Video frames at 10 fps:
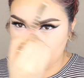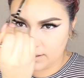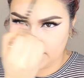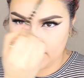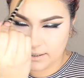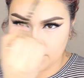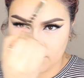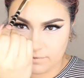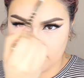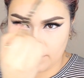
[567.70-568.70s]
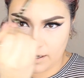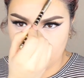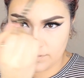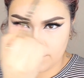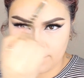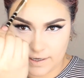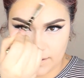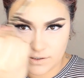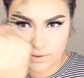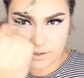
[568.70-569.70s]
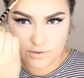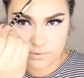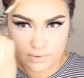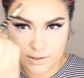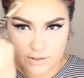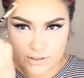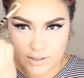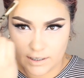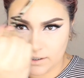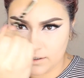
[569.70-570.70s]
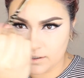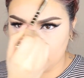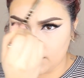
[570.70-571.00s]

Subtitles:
Again, I do have a round face, so I do want to shade